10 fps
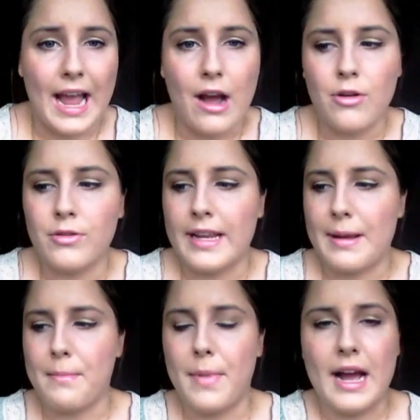out
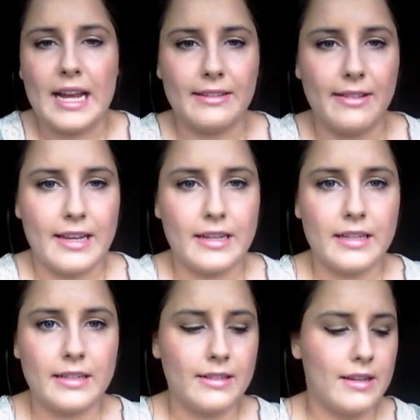and buying
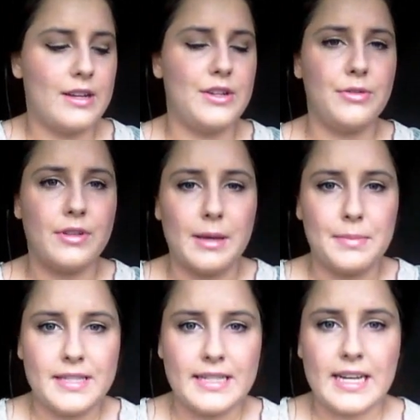like a nude
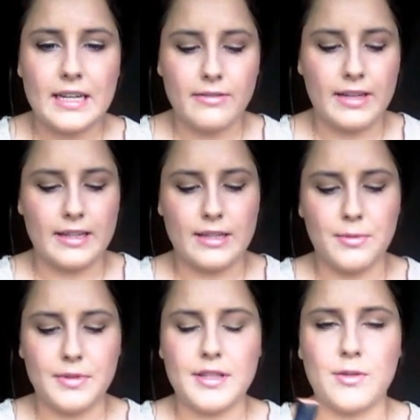lipstick, like this
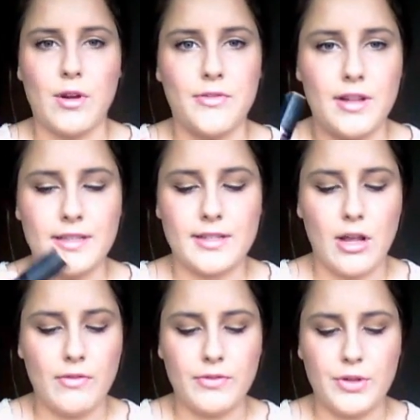one, this is Revlon
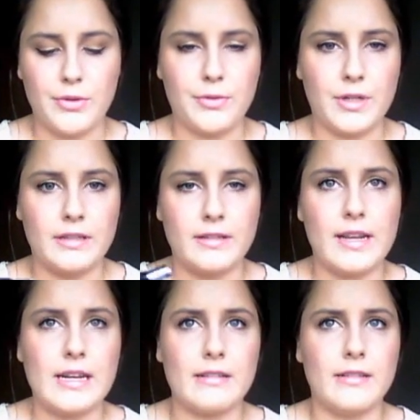Soft Nude,
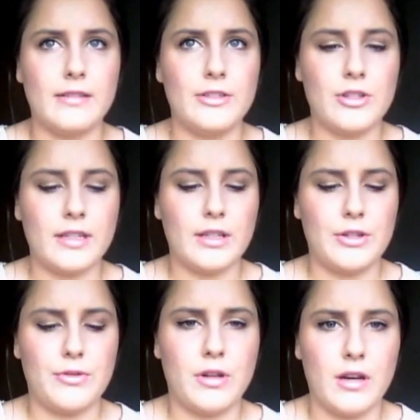and it's just like a
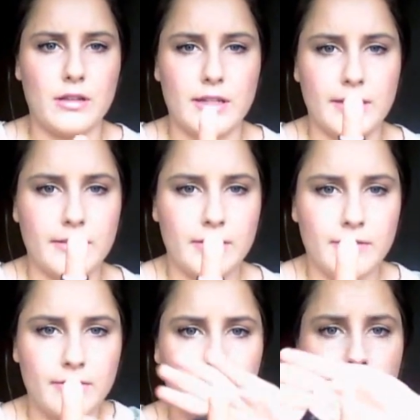nude color.
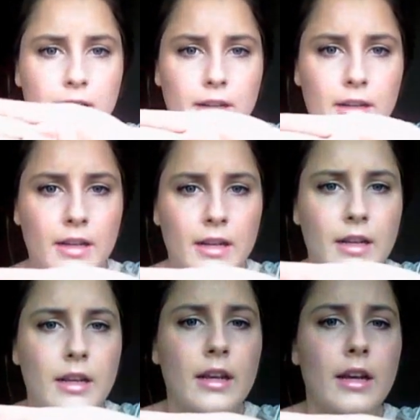
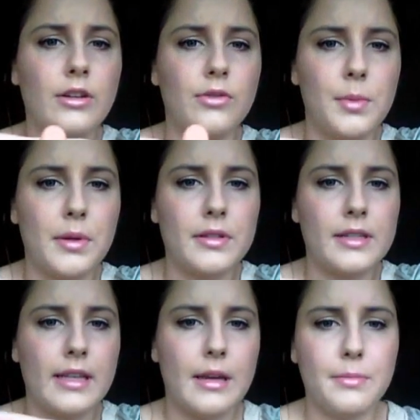I don't know if you'll be able to see
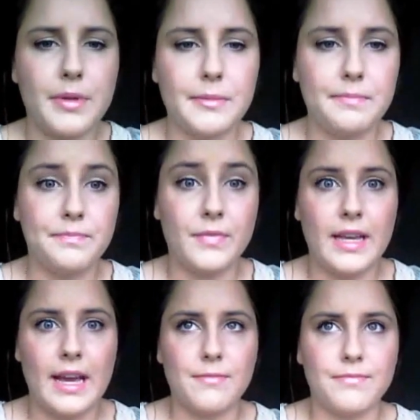that, but
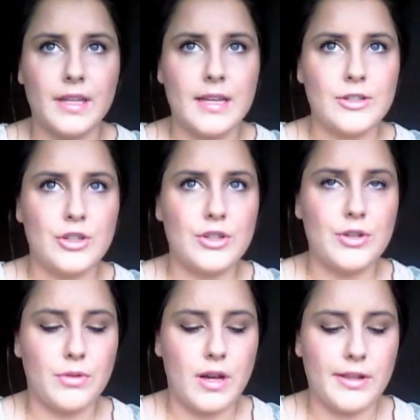yeah, it's just a
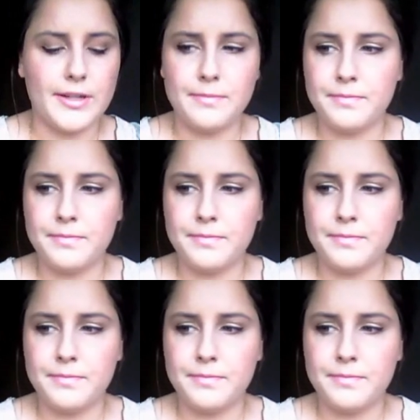nude color.